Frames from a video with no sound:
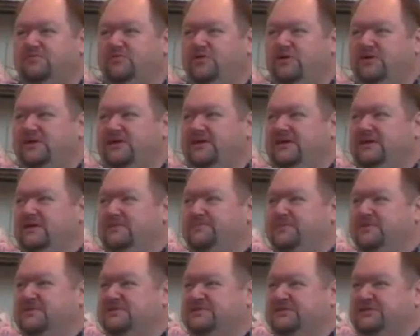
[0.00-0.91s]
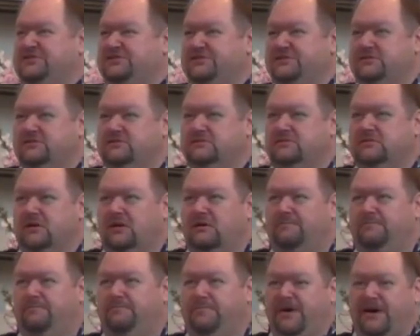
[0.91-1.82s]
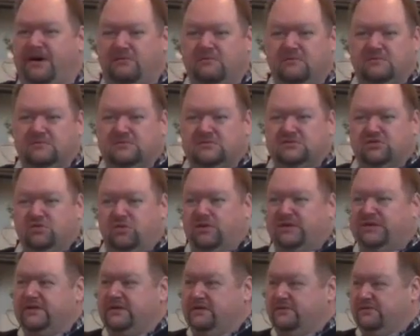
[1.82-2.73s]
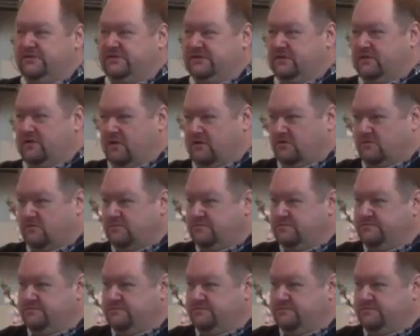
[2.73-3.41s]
put in a position about 20 years ago